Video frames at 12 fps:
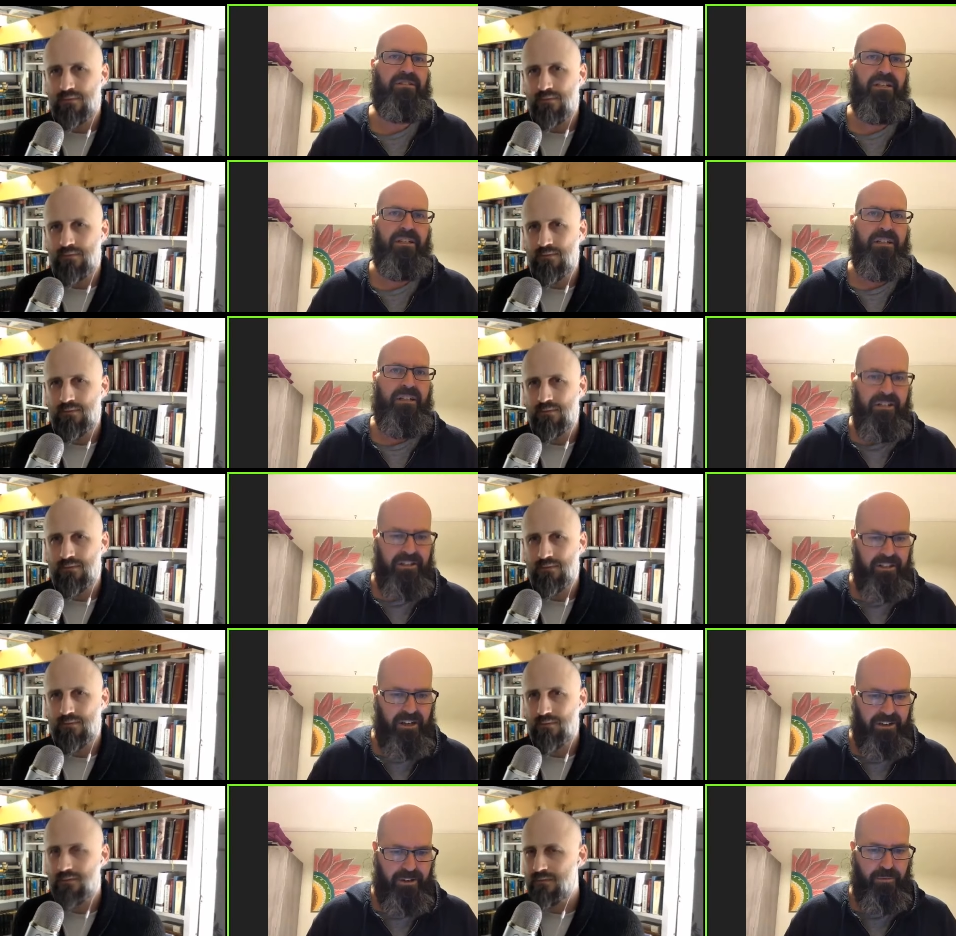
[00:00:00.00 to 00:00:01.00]
Speaker 1: you
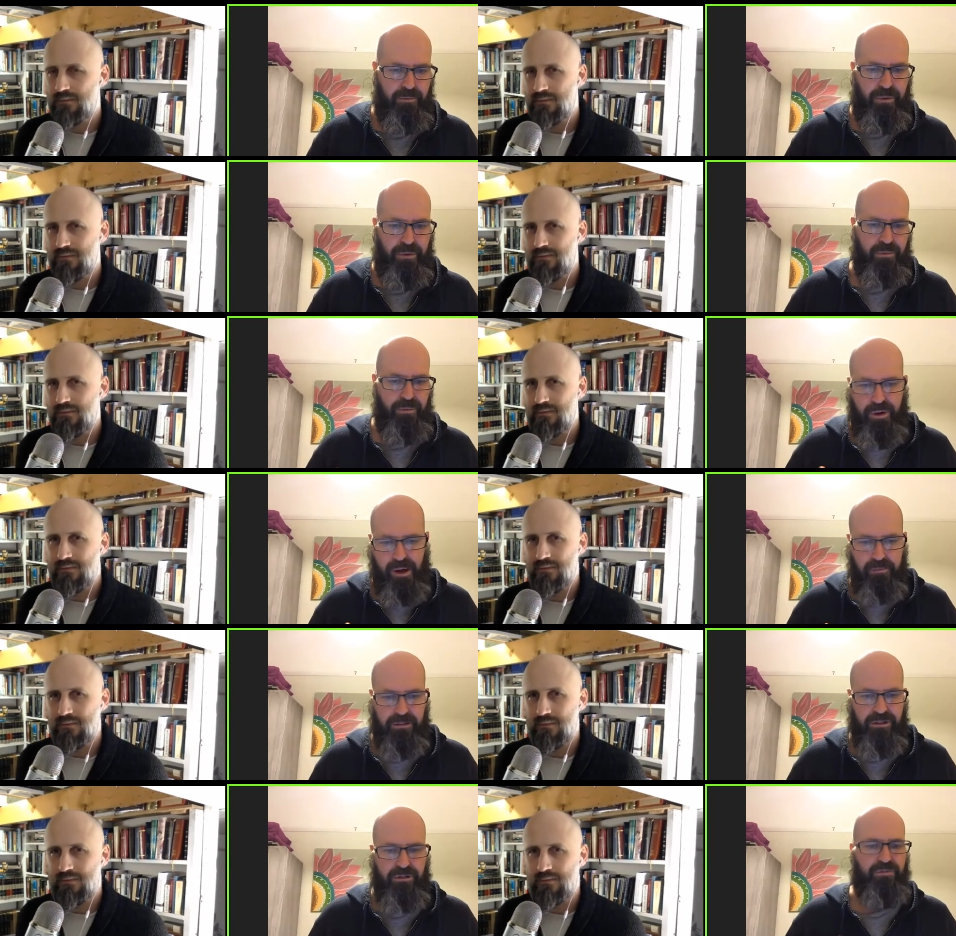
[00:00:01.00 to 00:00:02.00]
know, that we, were, we were
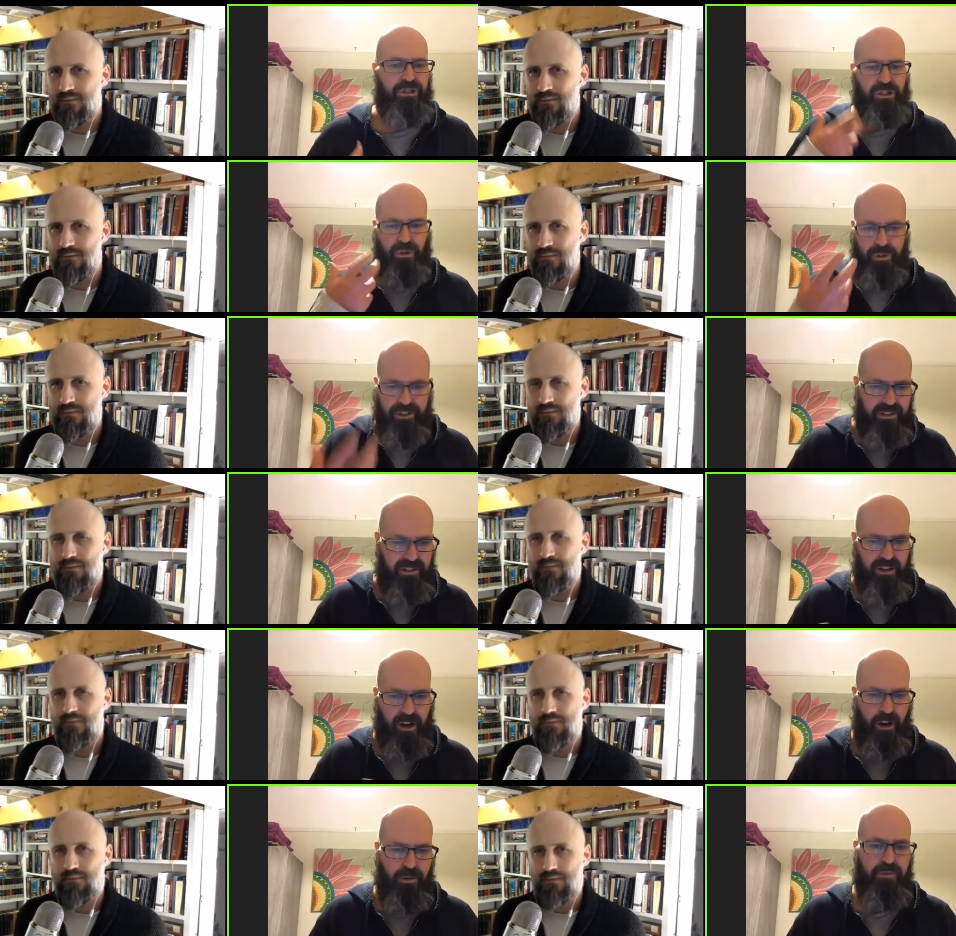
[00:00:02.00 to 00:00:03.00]
able to rejoice in
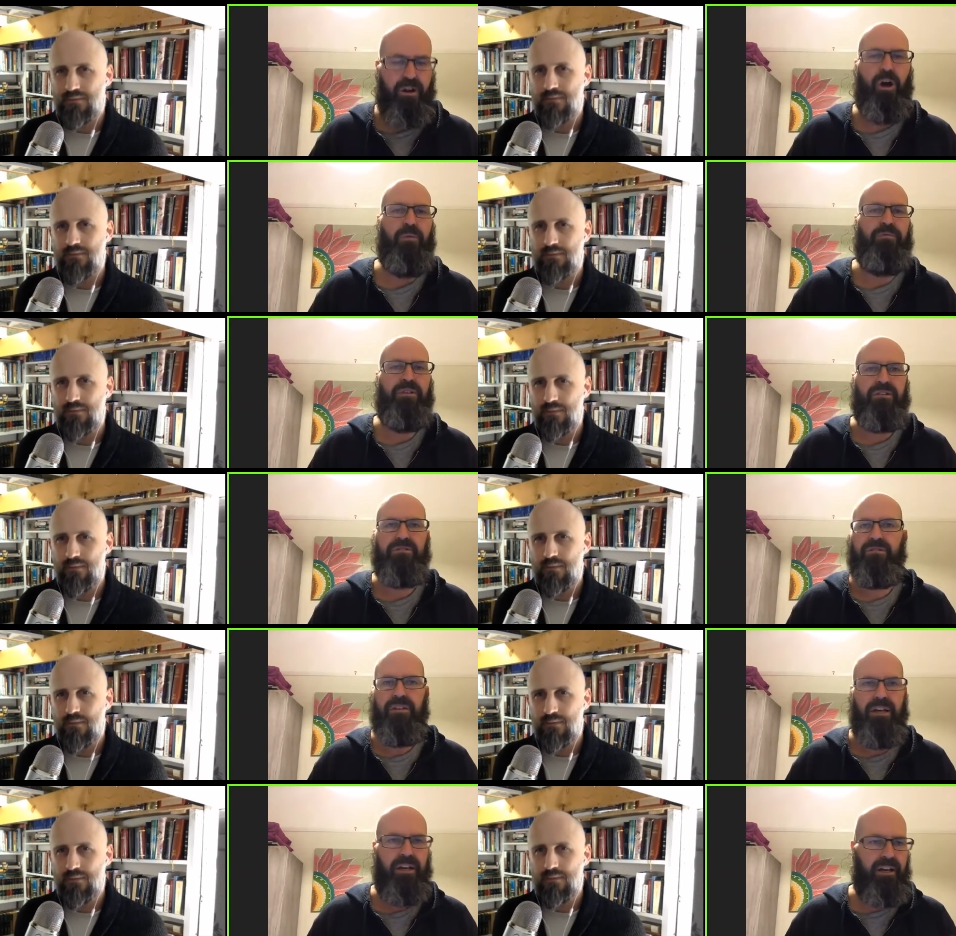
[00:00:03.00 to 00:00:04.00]
hope, a hope that
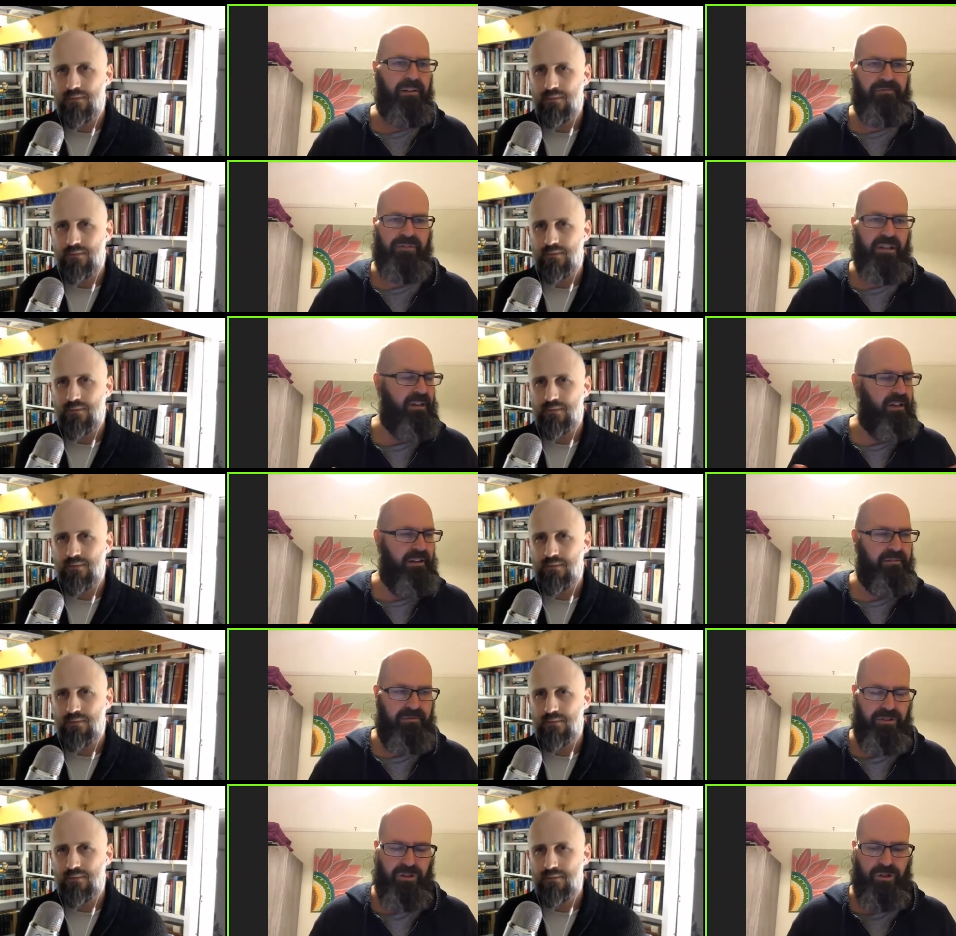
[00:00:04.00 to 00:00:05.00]
is. Uh, uh,
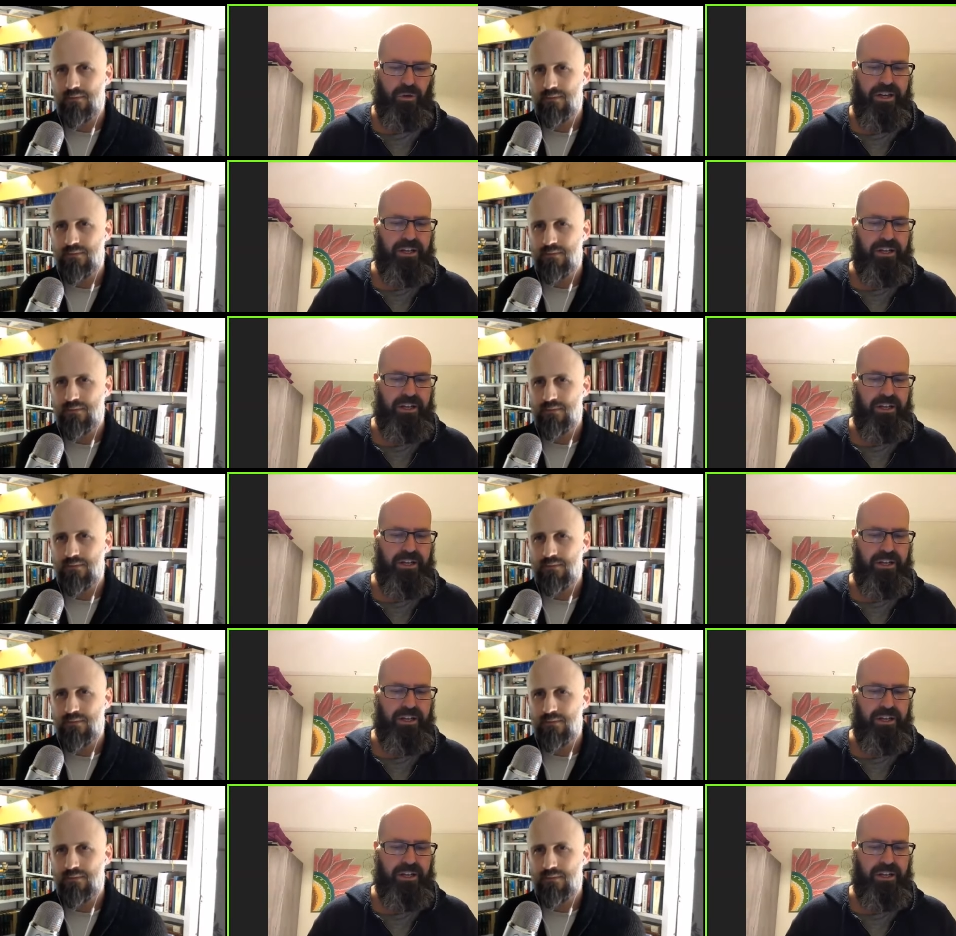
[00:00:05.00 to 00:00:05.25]
joy